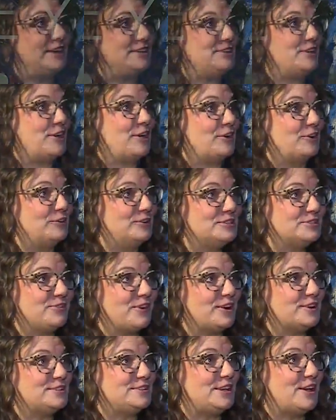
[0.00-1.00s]
Van Gogh
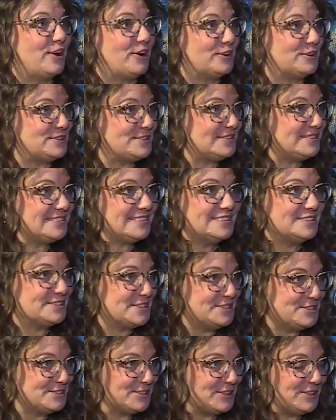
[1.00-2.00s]
as far as the artist
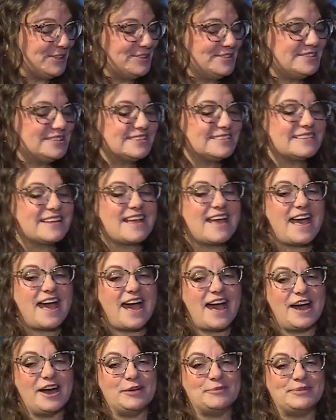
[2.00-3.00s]
is concerned.
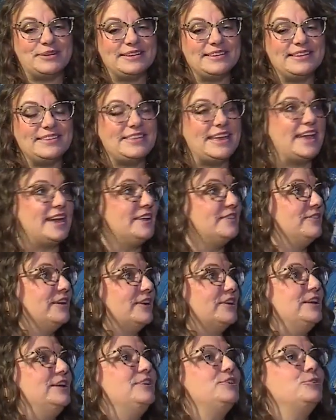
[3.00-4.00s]
Um, they had a
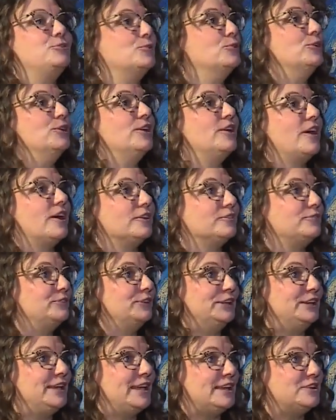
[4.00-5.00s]
very cool,
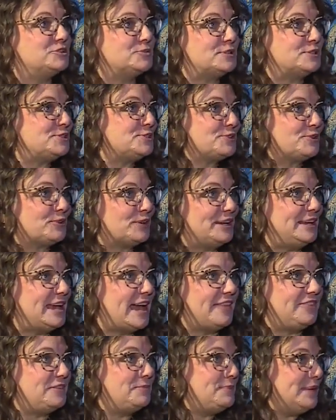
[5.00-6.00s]
artful engagement
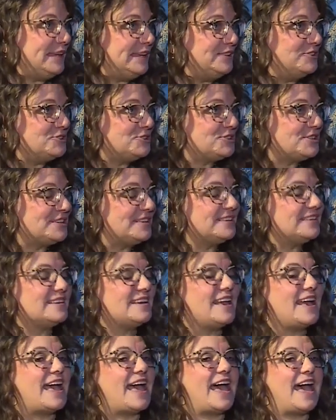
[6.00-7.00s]
story at the beach,
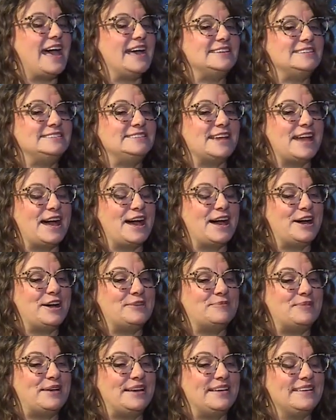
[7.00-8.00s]
and
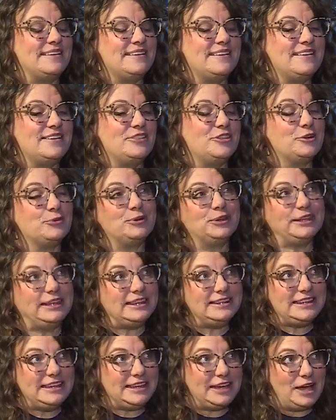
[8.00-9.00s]
um, they're
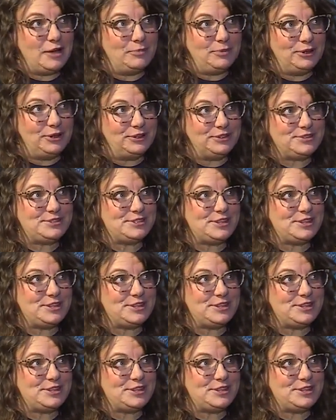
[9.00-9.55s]
really a neat couple.